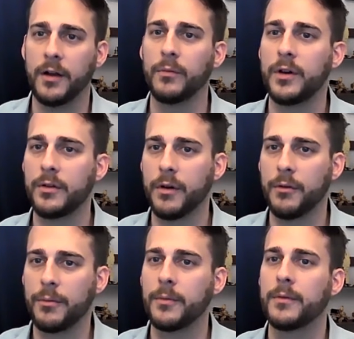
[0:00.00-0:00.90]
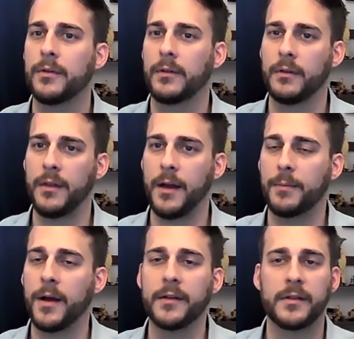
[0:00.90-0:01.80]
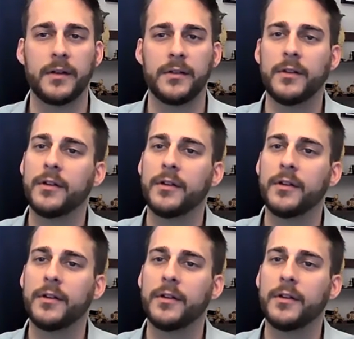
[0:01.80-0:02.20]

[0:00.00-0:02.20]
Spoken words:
And when you go through that process,